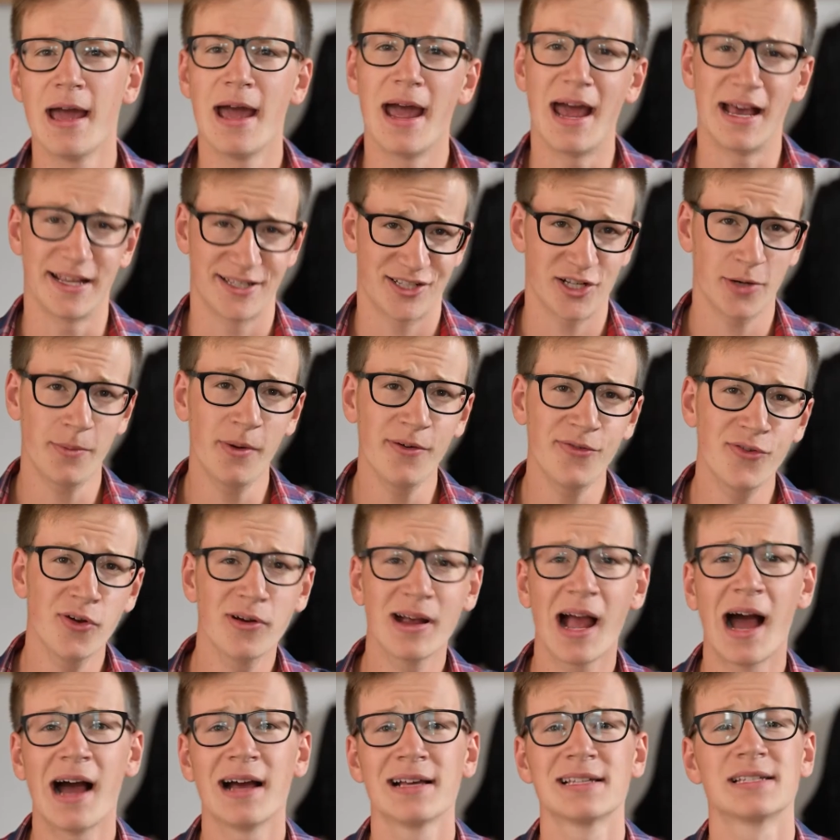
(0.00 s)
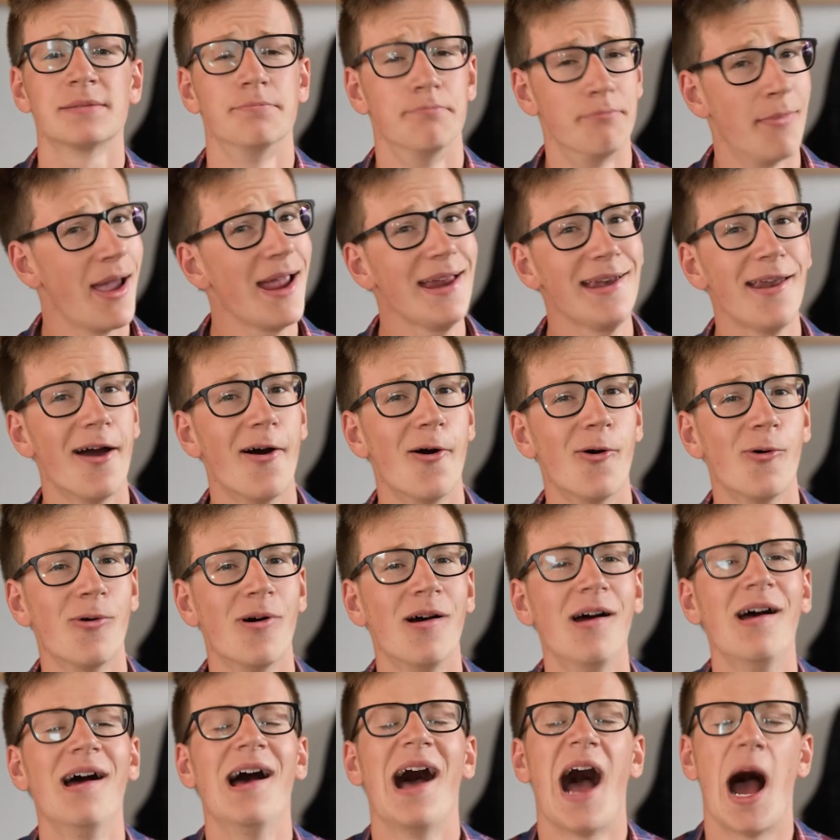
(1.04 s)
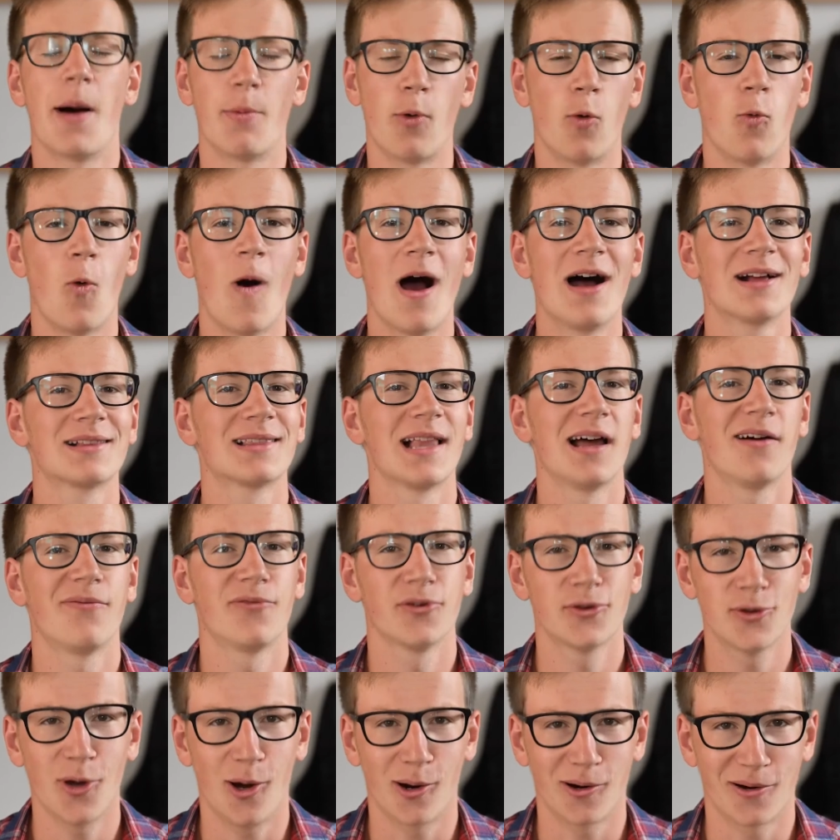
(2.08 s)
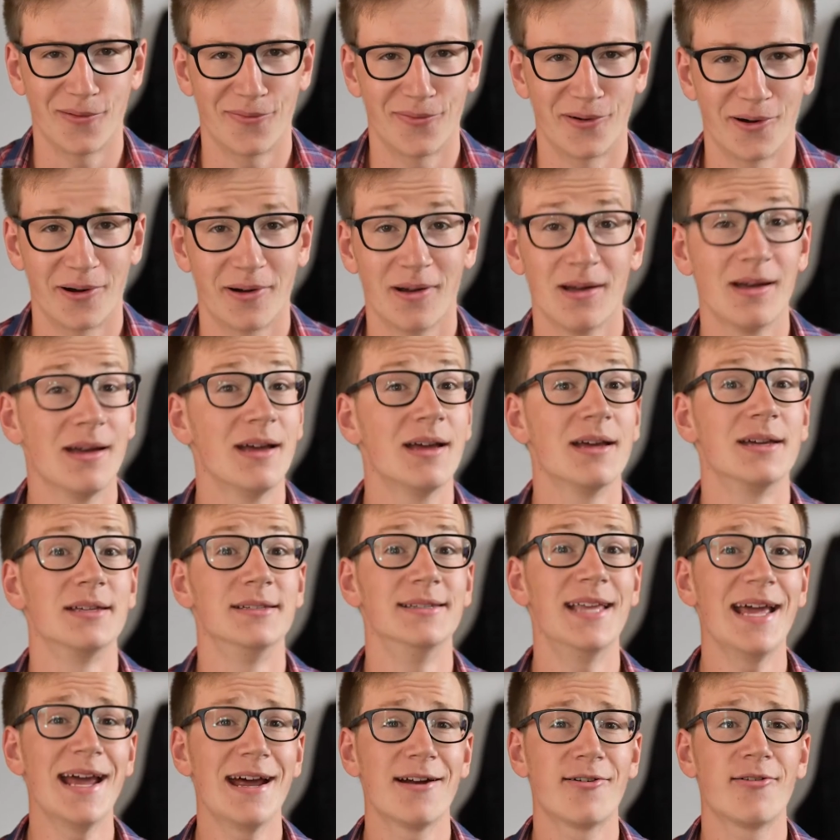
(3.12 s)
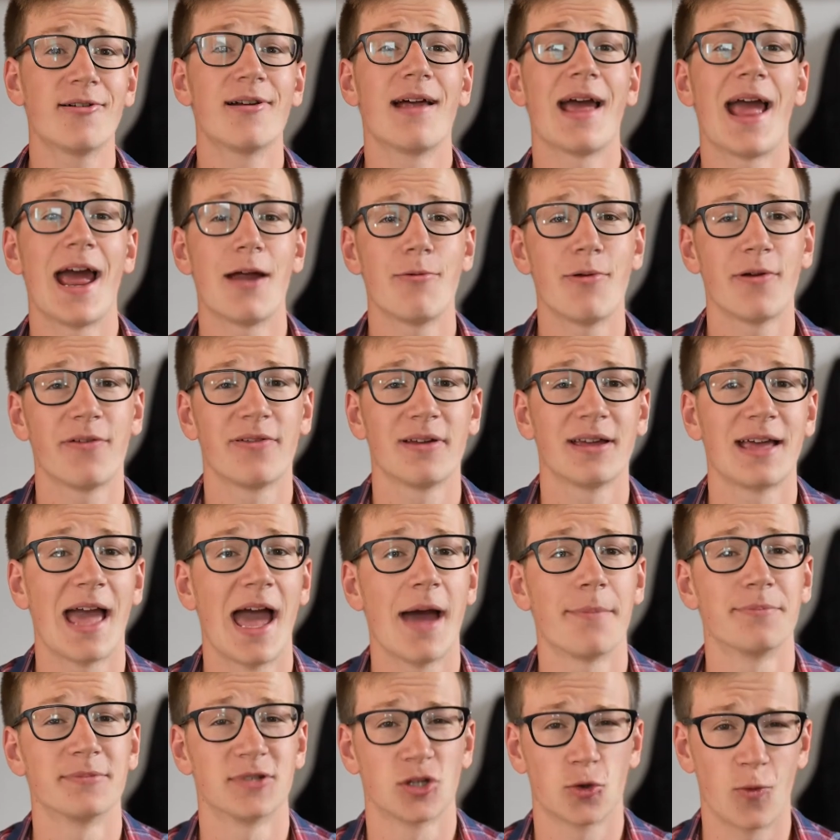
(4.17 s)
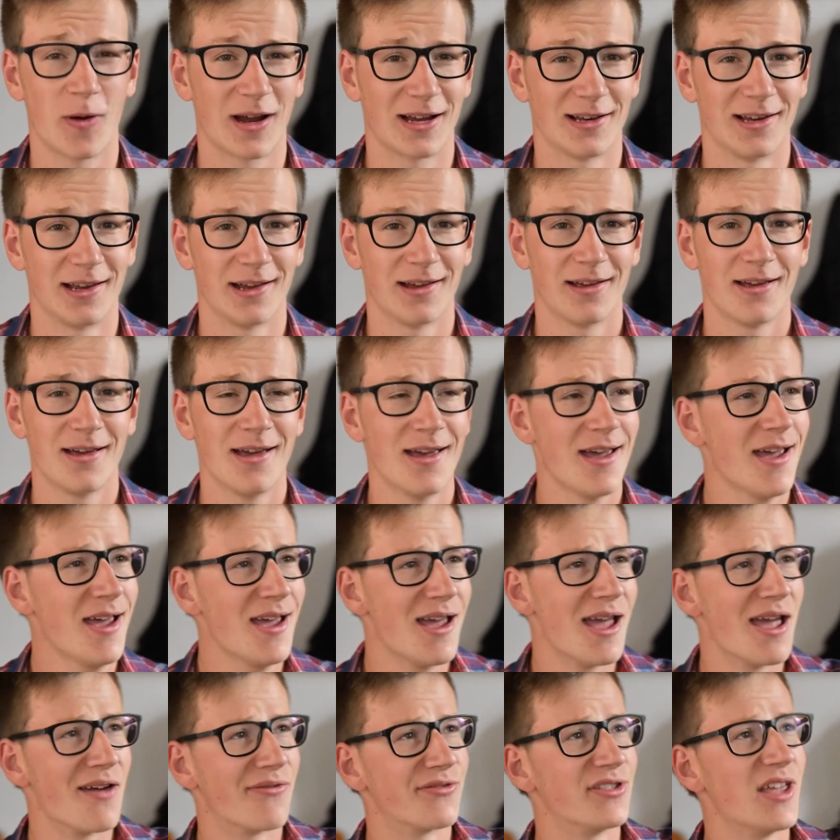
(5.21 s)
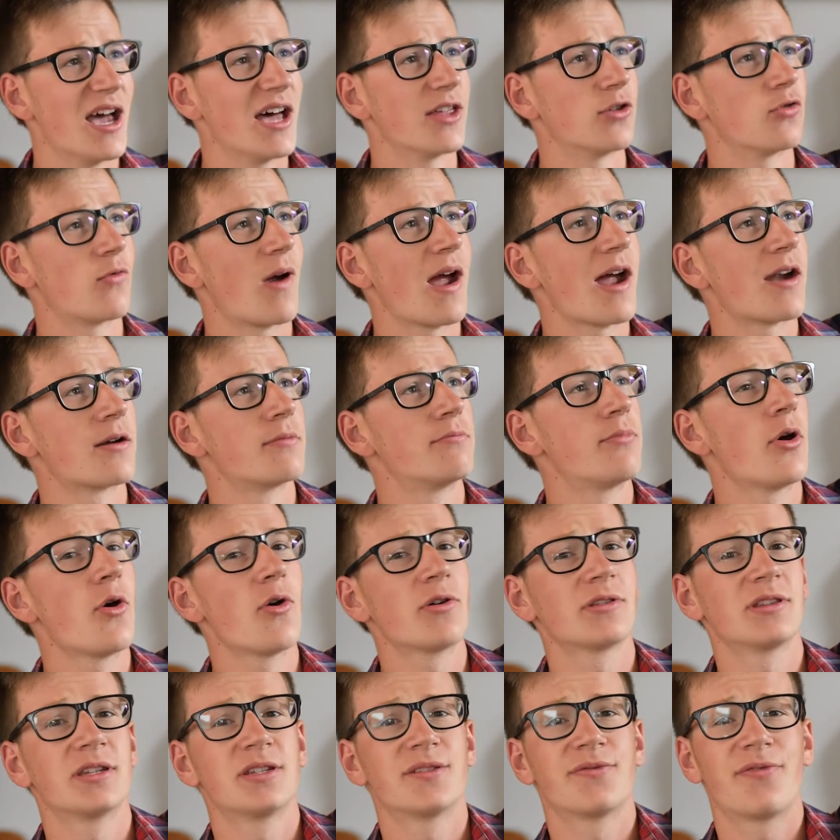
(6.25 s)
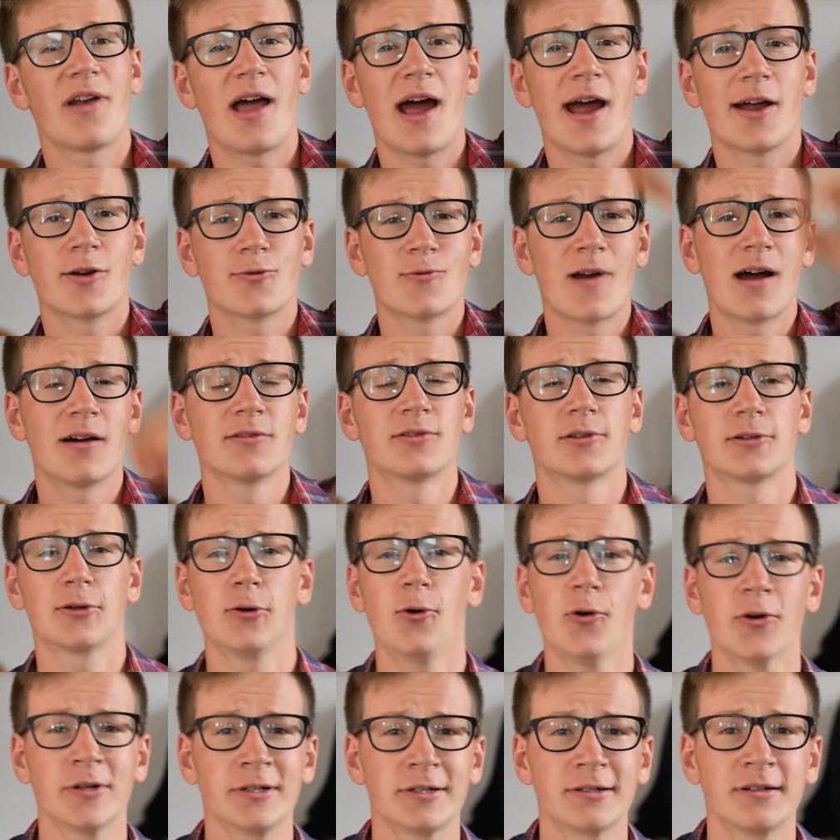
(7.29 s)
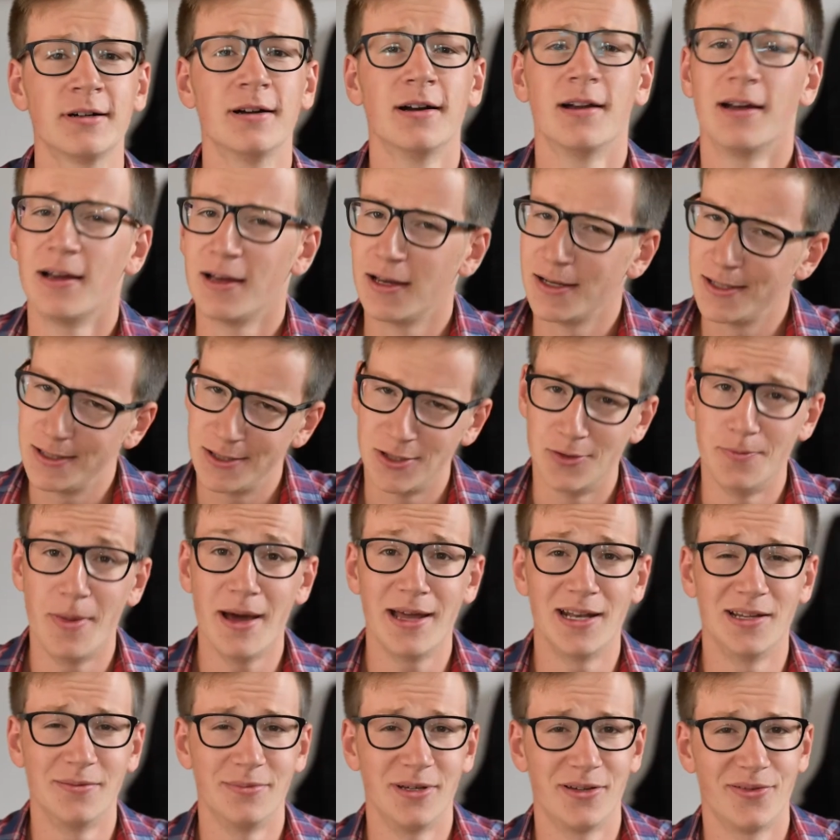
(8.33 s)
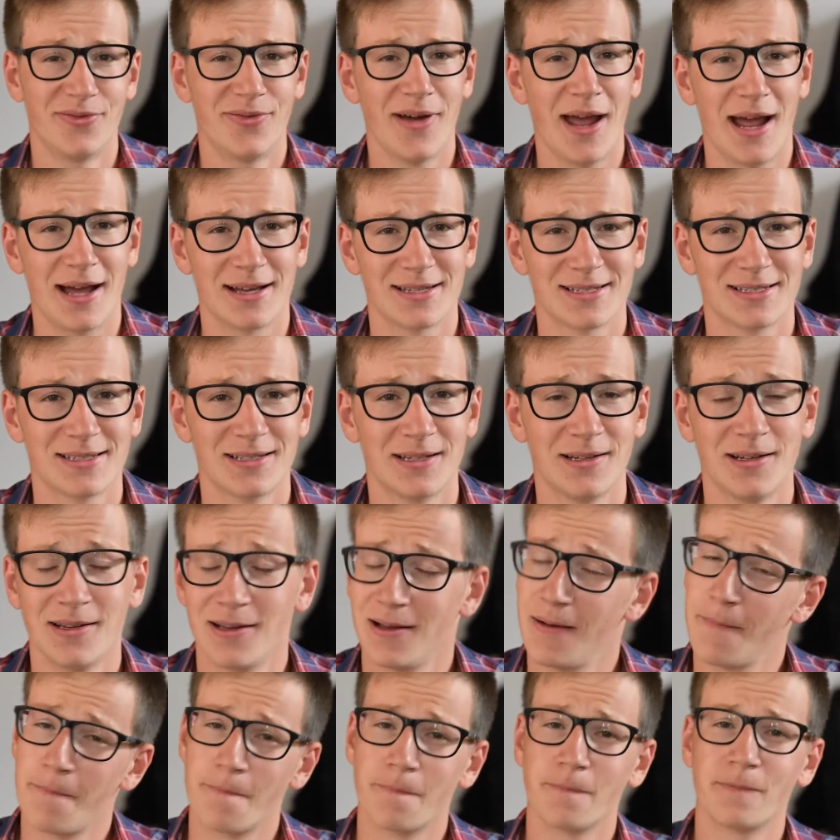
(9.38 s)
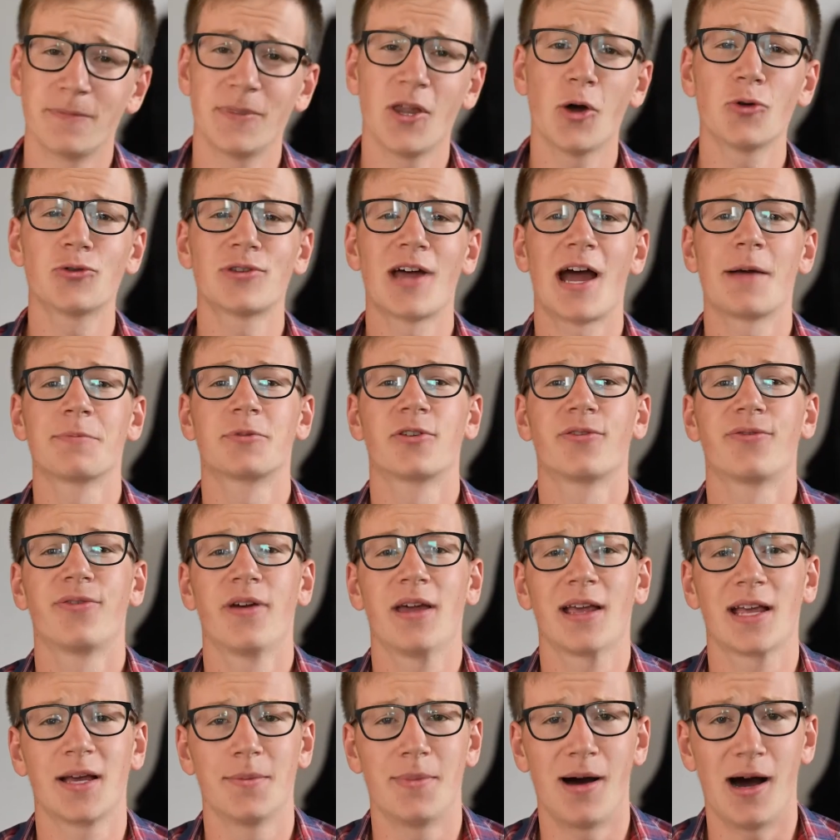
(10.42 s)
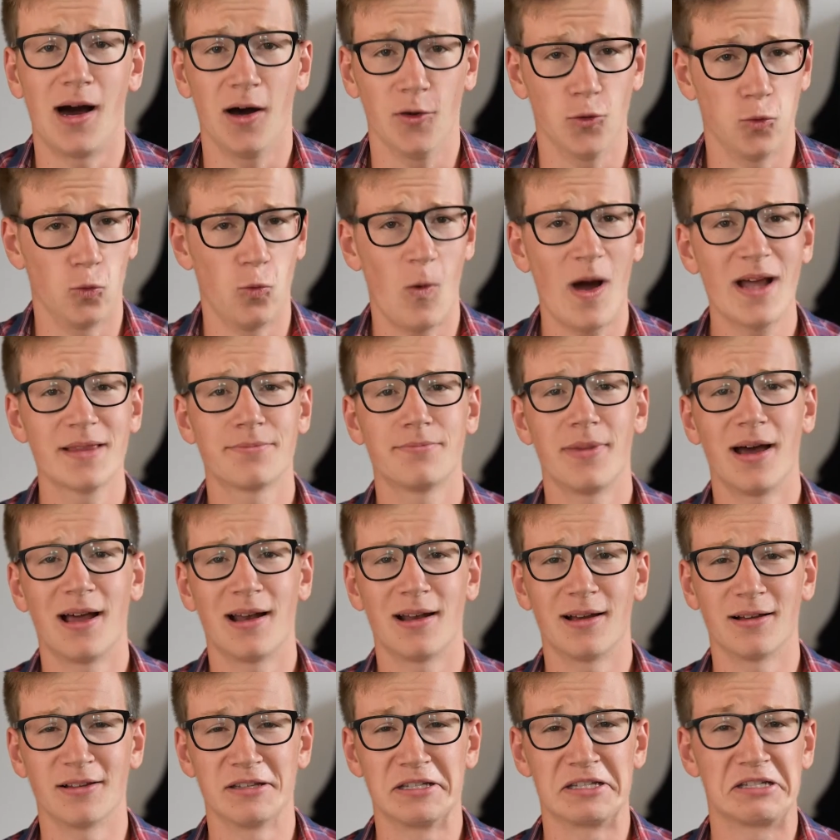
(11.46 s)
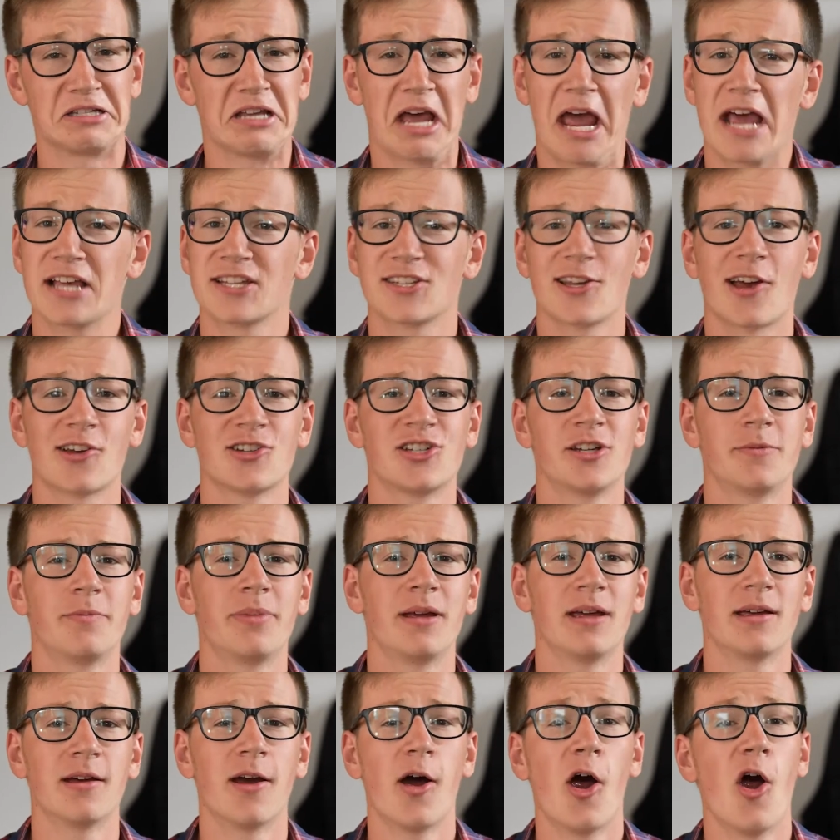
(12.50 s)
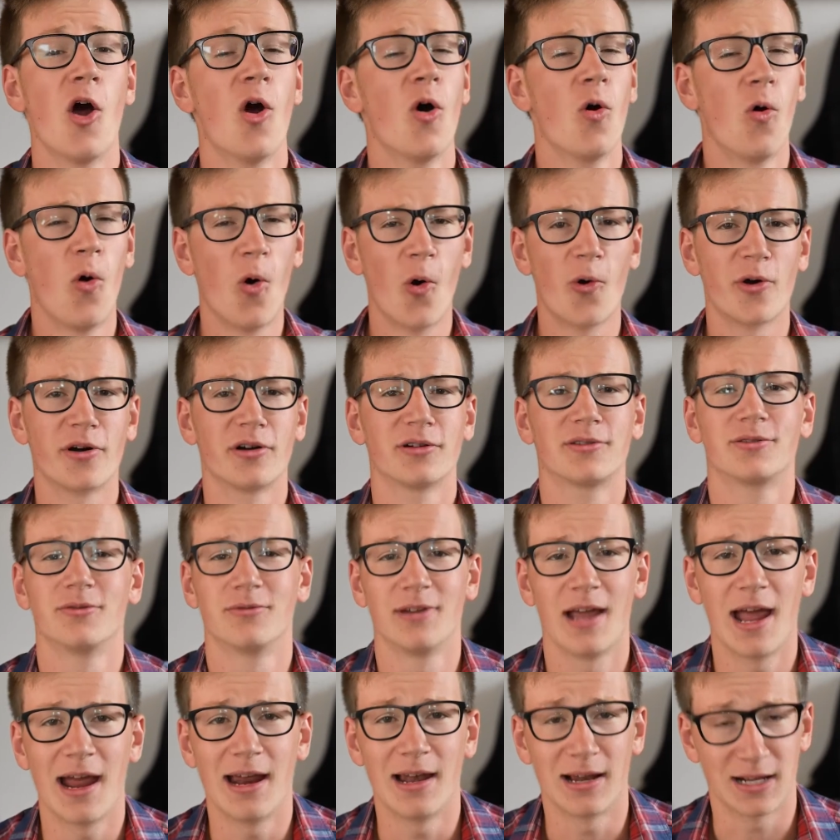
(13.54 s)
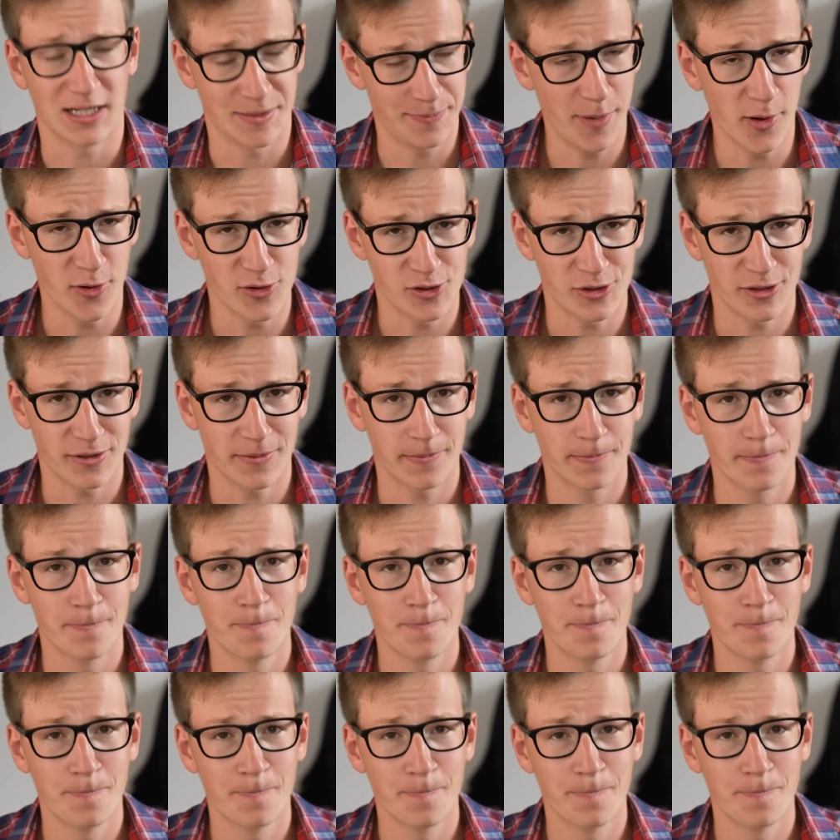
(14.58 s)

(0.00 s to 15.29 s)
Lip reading: As some of you guys may know, I'm a wildlife photographer. There, everything happens quickly. If that rare bird is flying around the corner, you better be fast. No time to think about white balance, sRGB, or to nail exposure.